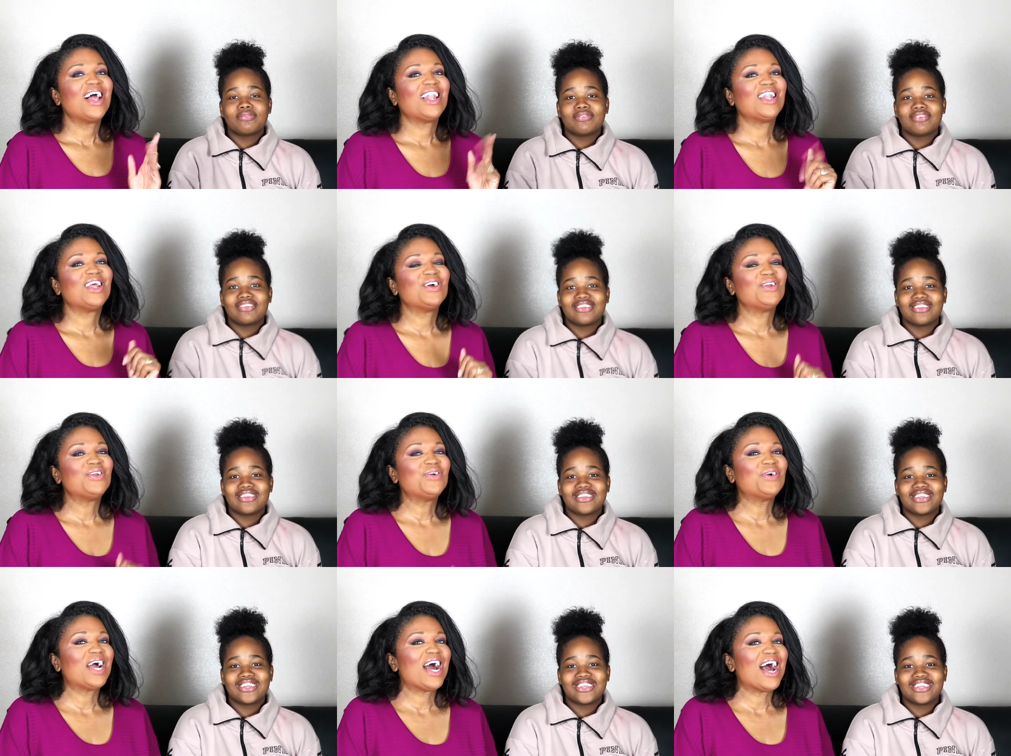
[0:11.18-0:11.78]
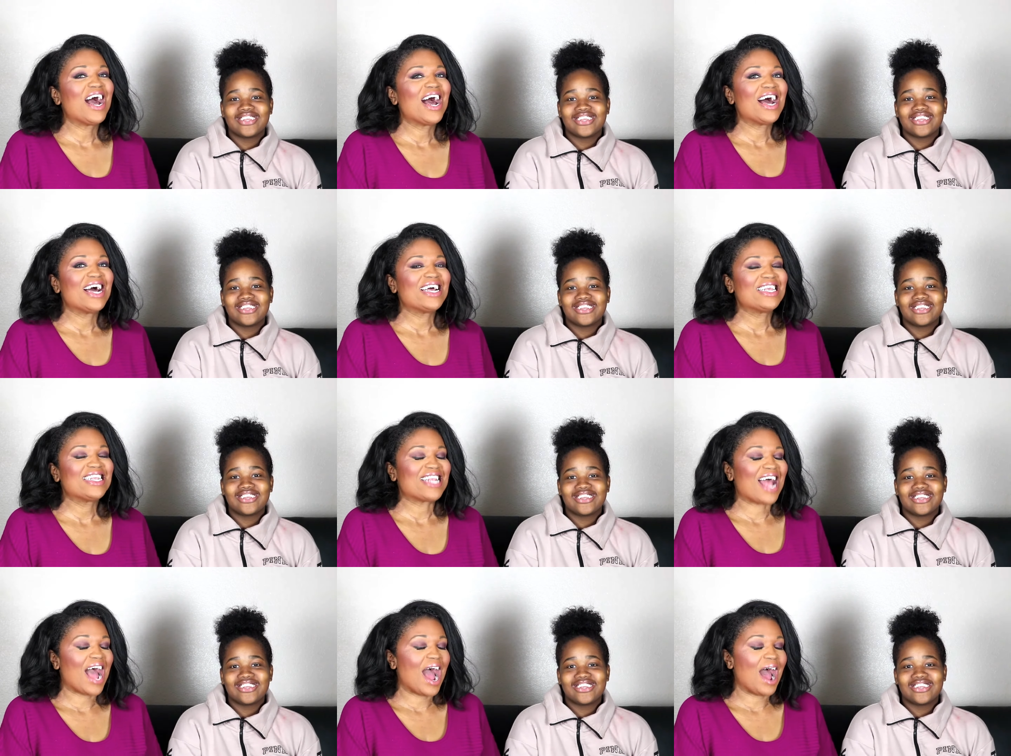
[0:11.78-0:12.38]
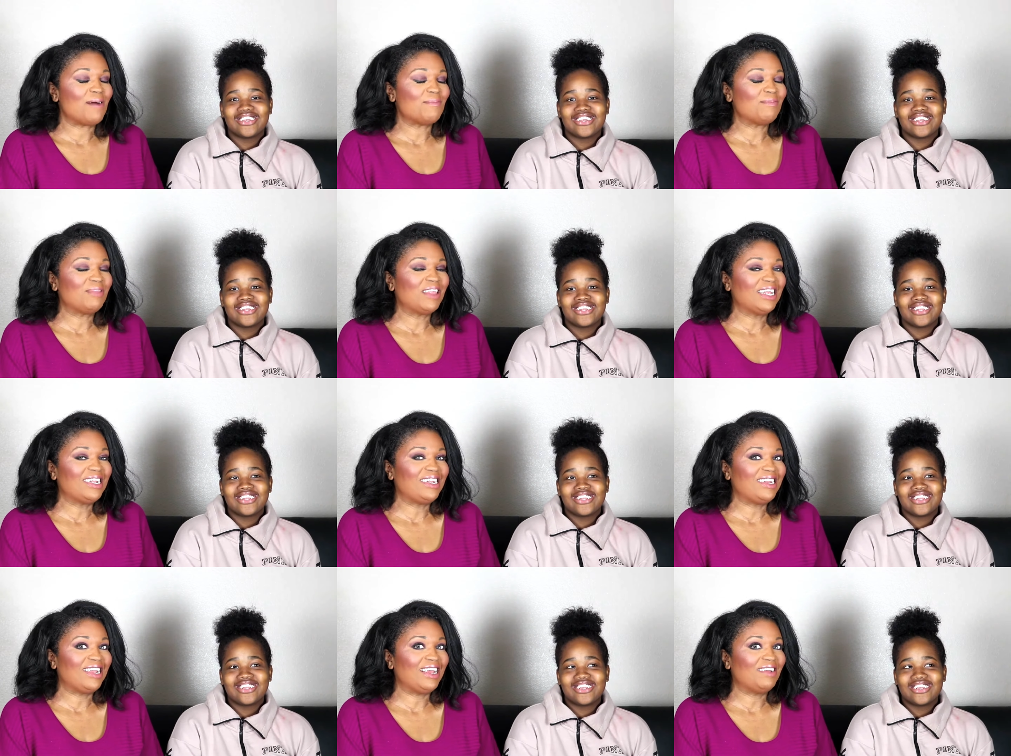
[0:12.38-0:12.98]
Speaker 1: Hello, you guys. I'm
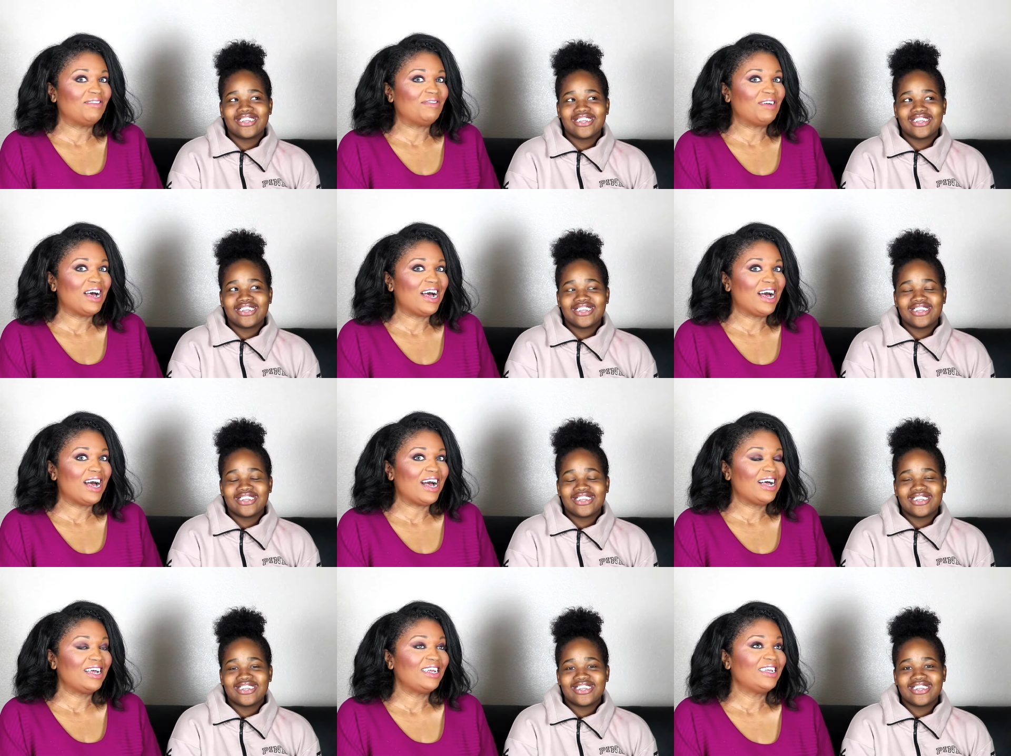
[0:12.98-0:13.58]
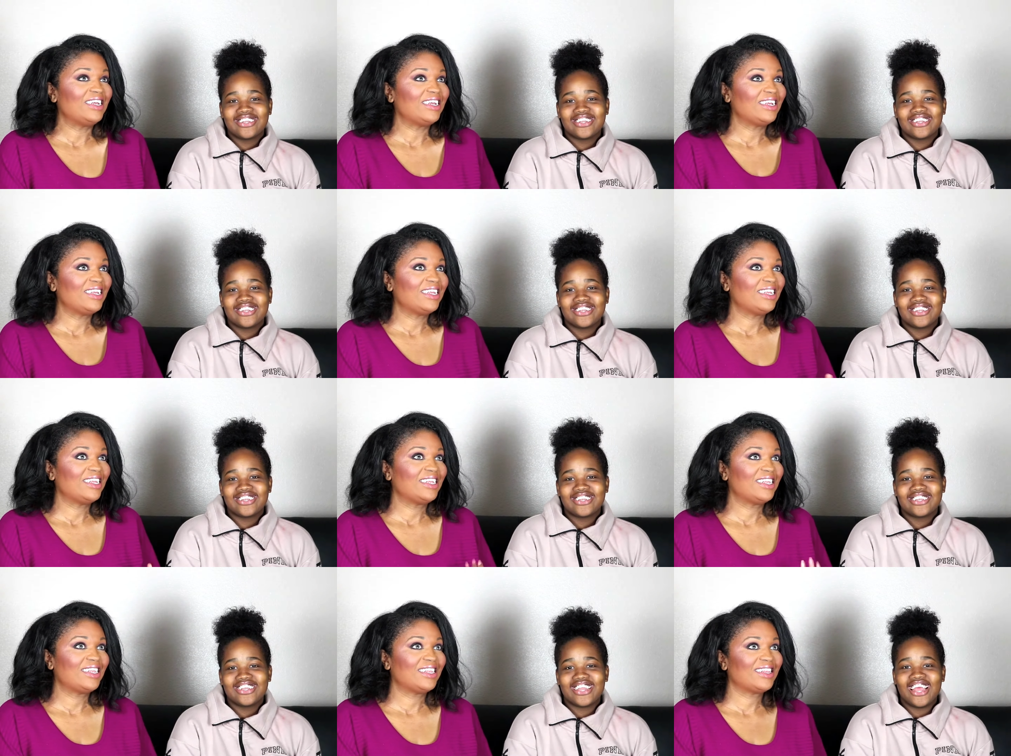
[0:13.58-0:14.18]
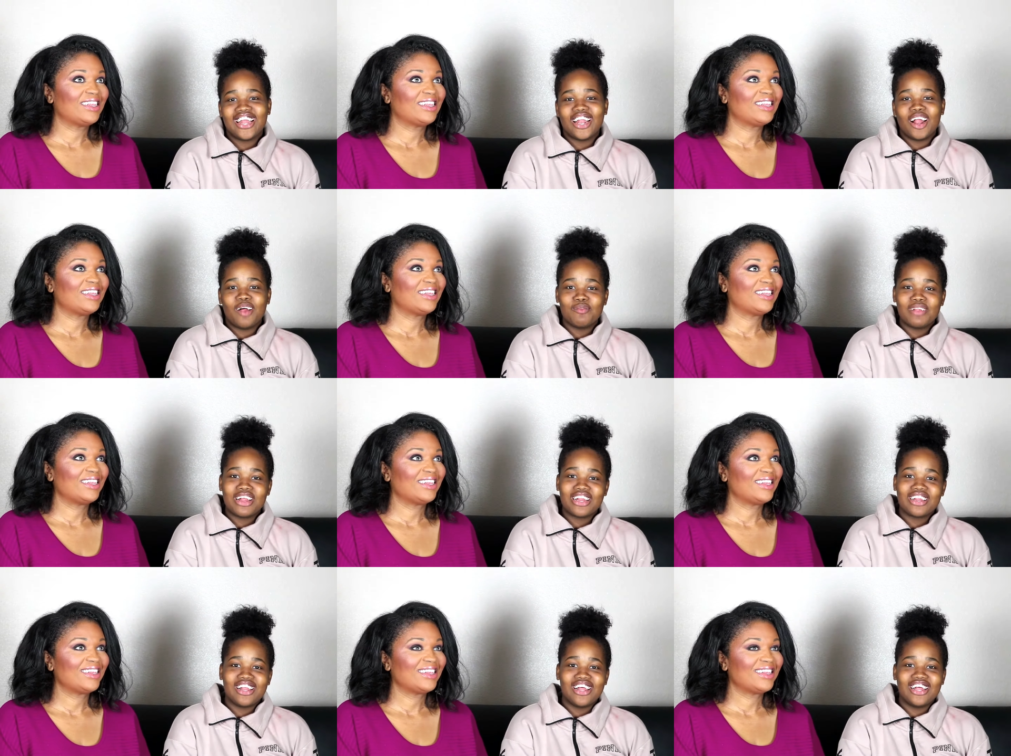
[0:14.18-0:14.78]
the diva, and
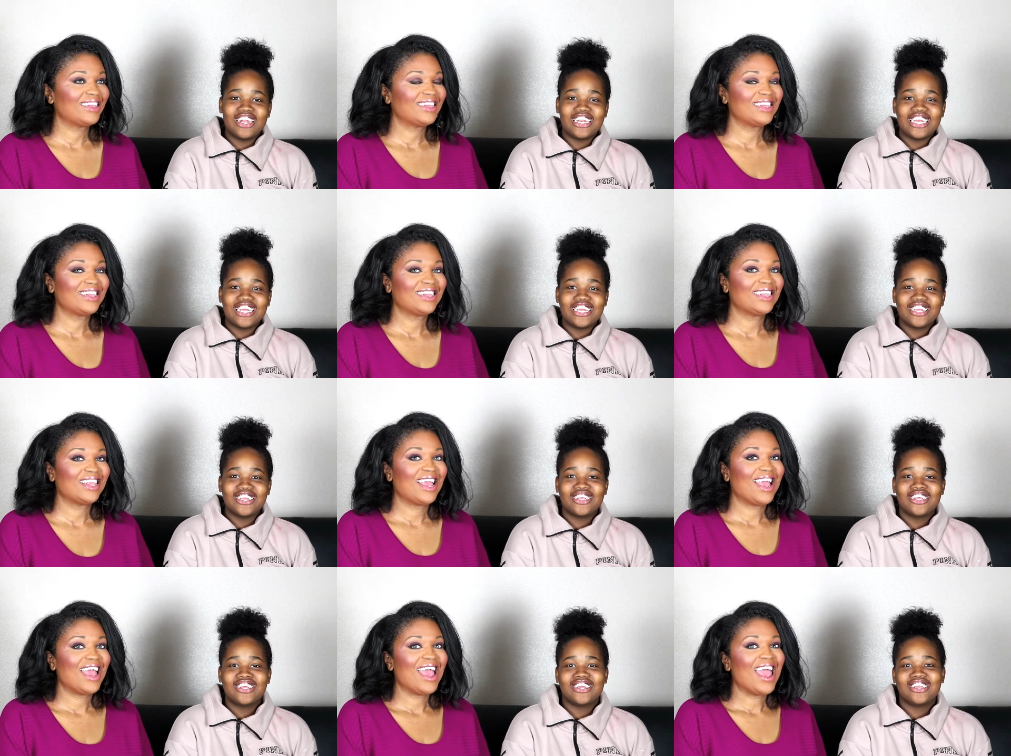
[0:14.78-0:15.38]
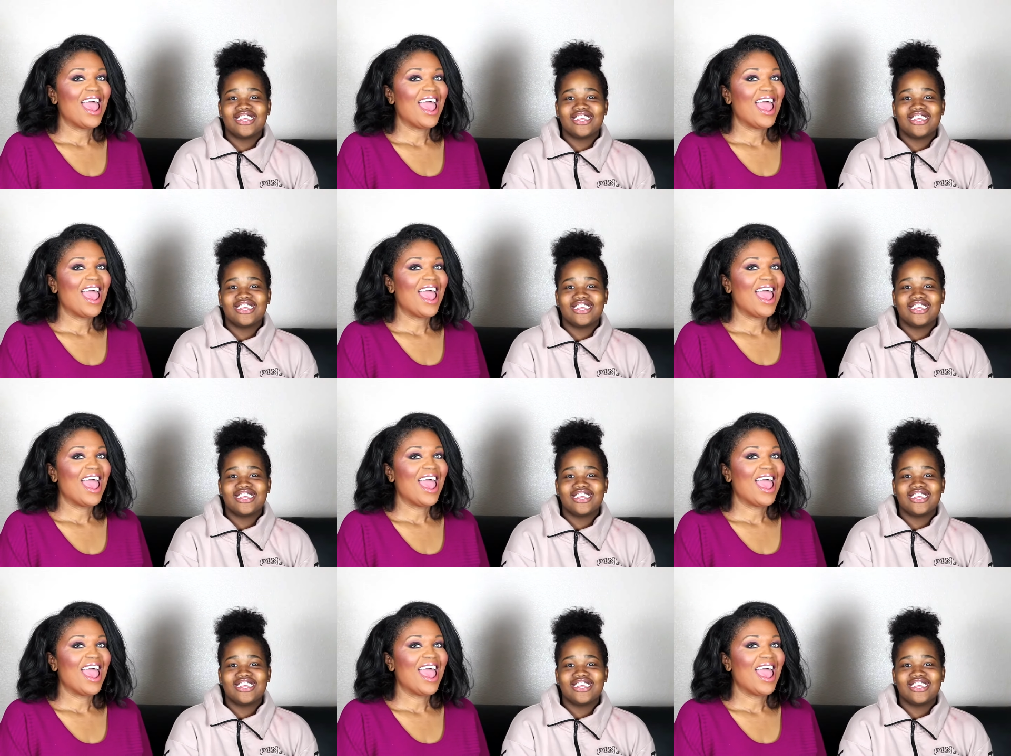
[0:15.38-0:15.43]
I'm Lelani,